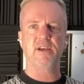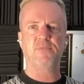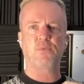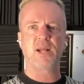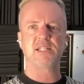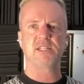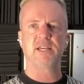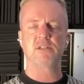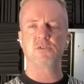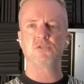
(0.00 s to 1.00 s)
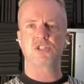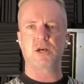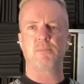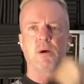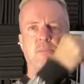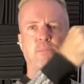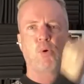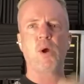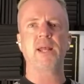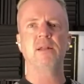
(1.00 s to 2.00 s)
if rates get to some
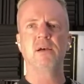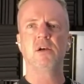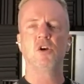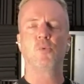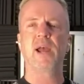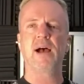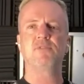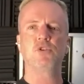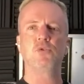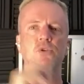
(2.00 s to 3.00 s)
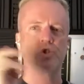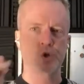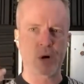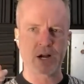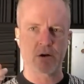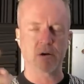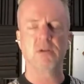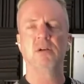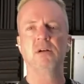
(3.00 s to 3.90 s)
point, we have to trigger